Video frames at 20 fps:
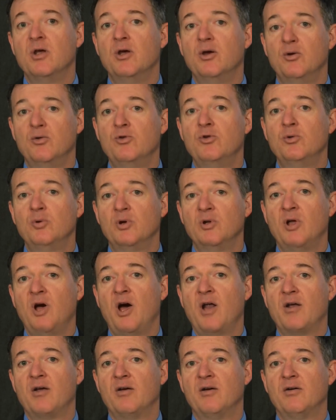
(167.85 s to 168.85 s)
who do a
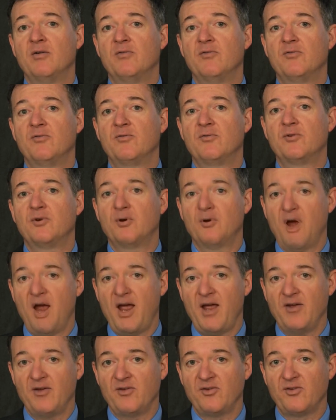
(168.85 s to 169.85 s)
lot of
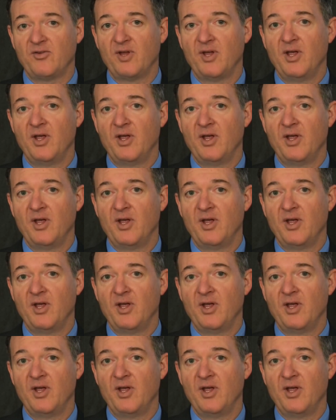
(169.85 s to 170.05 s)
grants,